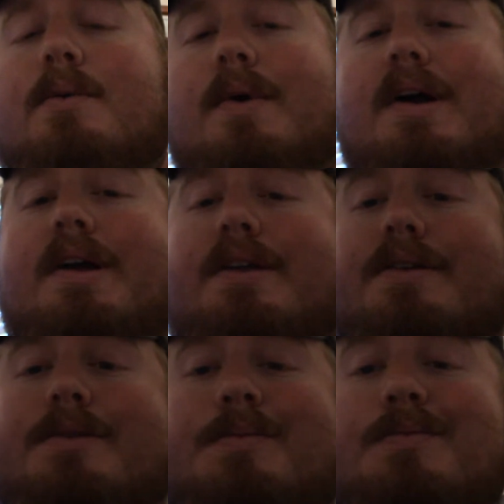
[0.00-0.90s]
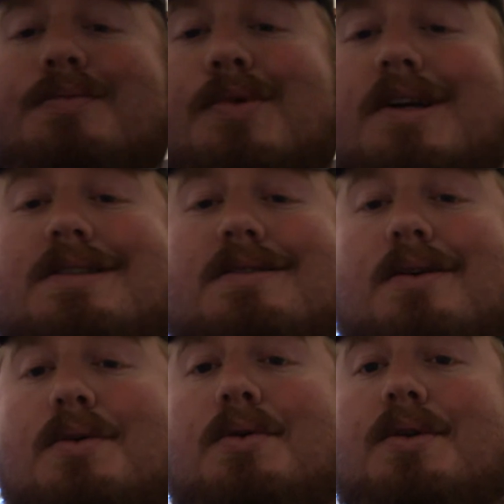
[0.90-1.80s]
where you just press and
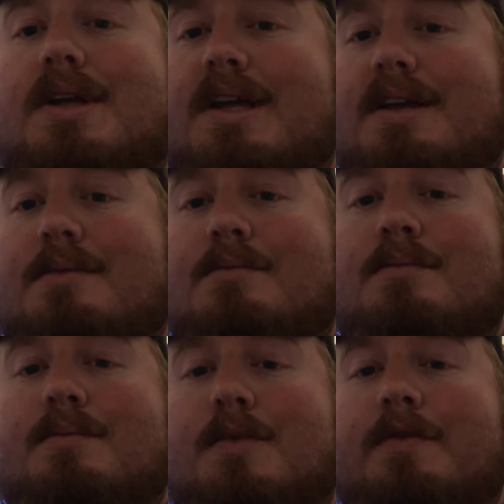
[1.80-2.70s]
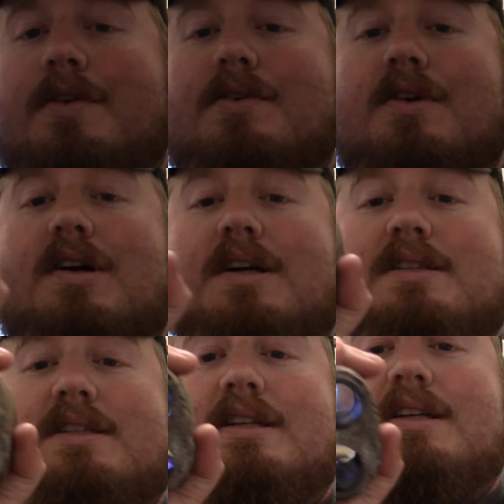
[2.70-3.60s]
hold and move it
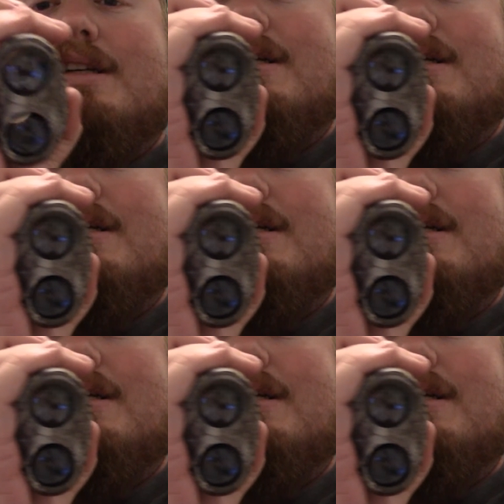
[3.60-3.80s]
across,